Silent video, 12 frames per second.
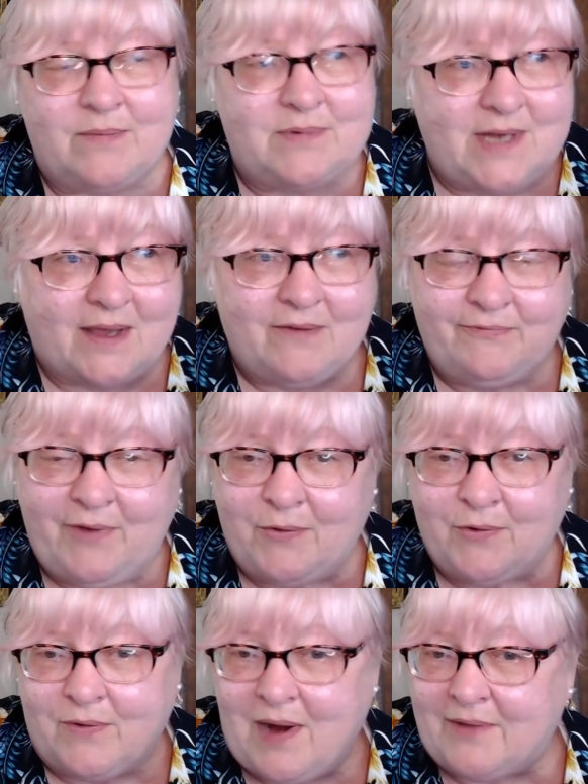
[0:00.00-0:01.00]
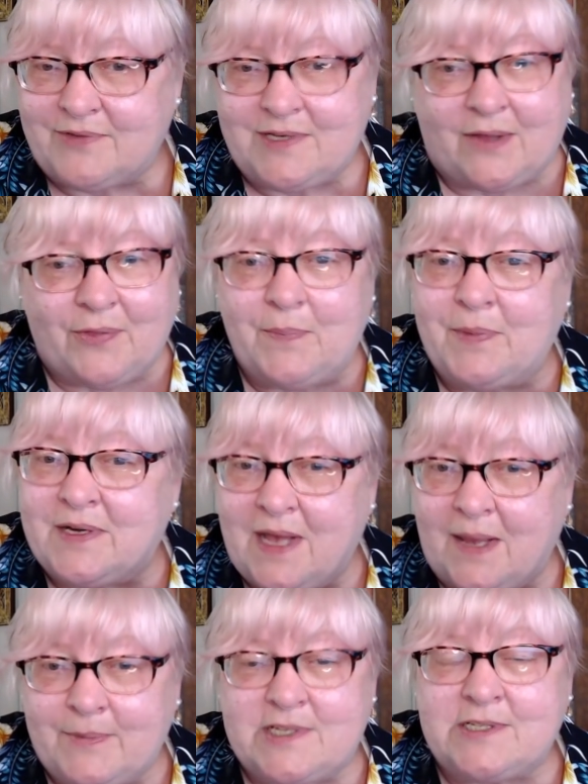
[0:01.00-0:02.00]
Take a photograph, tell them the
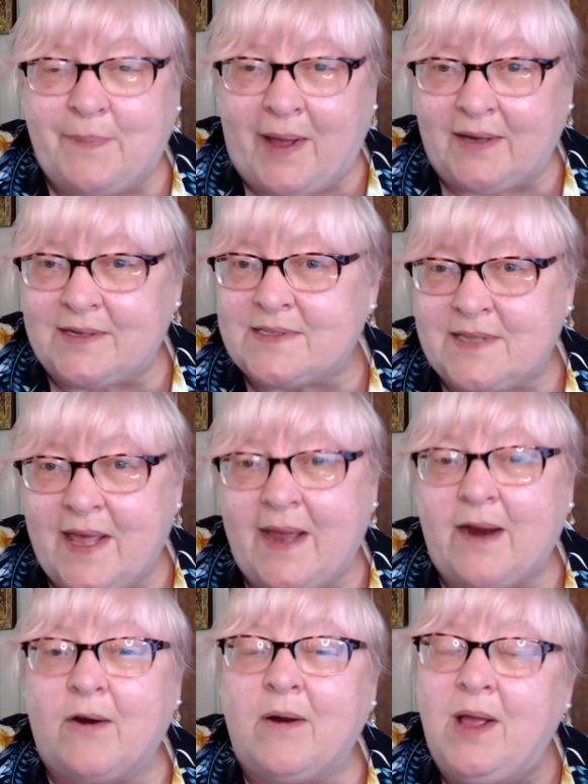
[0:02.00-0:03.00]
damaged spot is there.